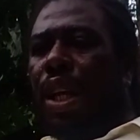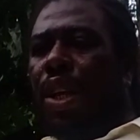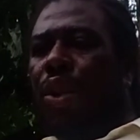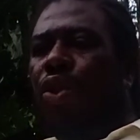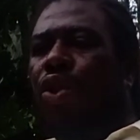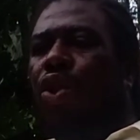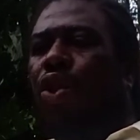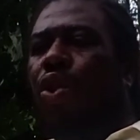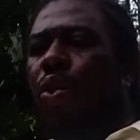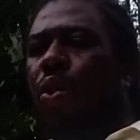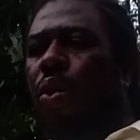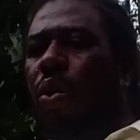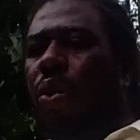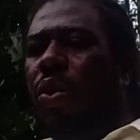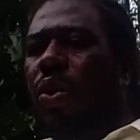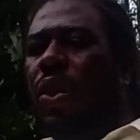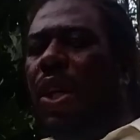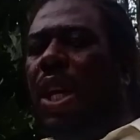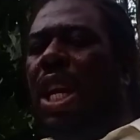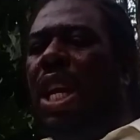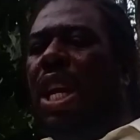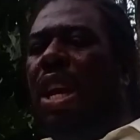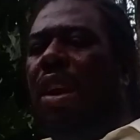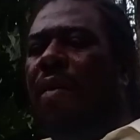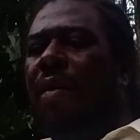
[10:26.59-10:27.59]
Choose
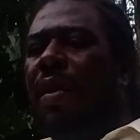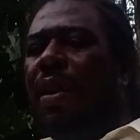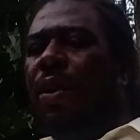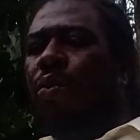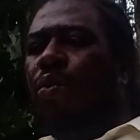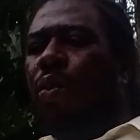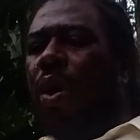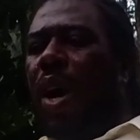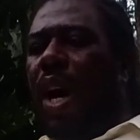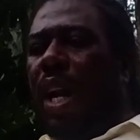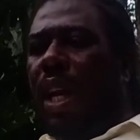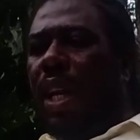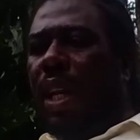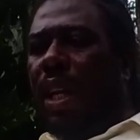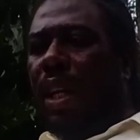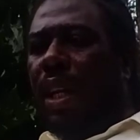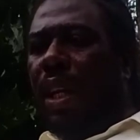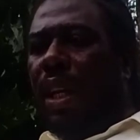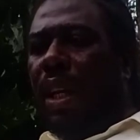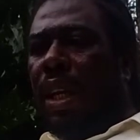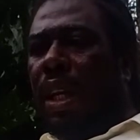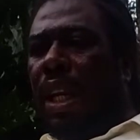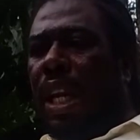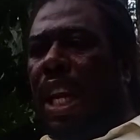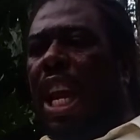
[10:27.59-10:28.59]
even one,
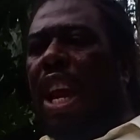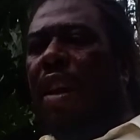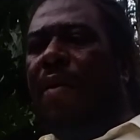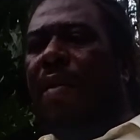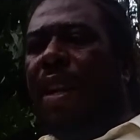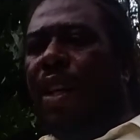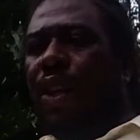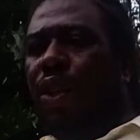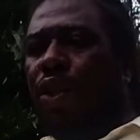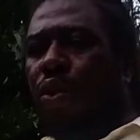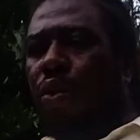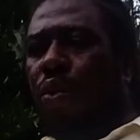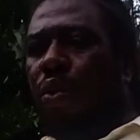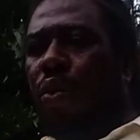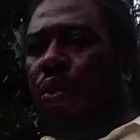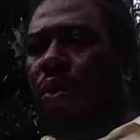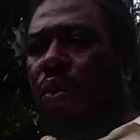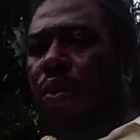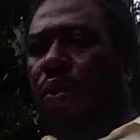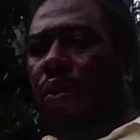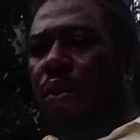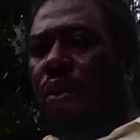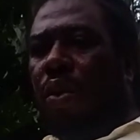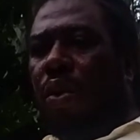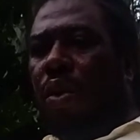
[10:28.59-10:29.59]
even two,
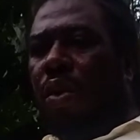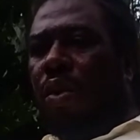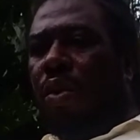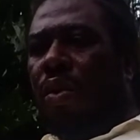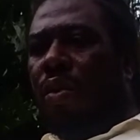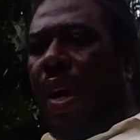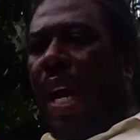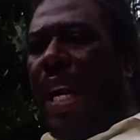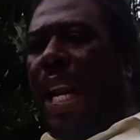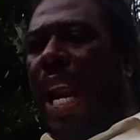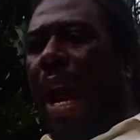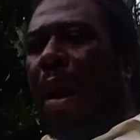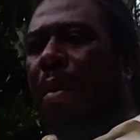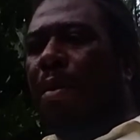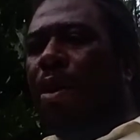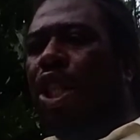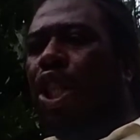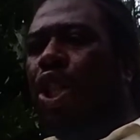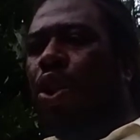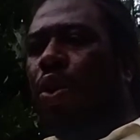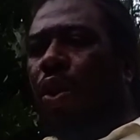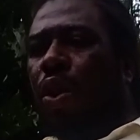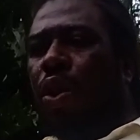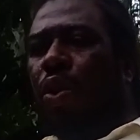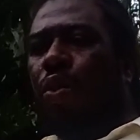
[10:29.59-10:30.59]
and I am
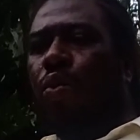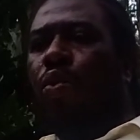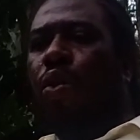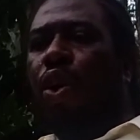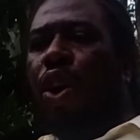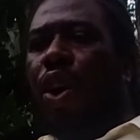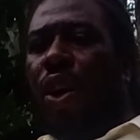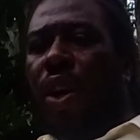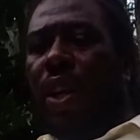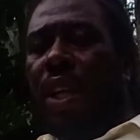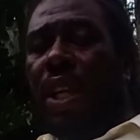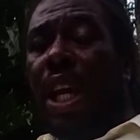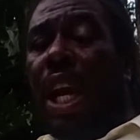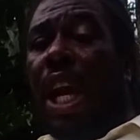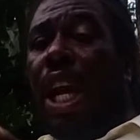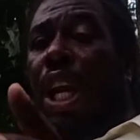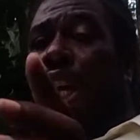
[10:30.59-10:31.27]
sure the world,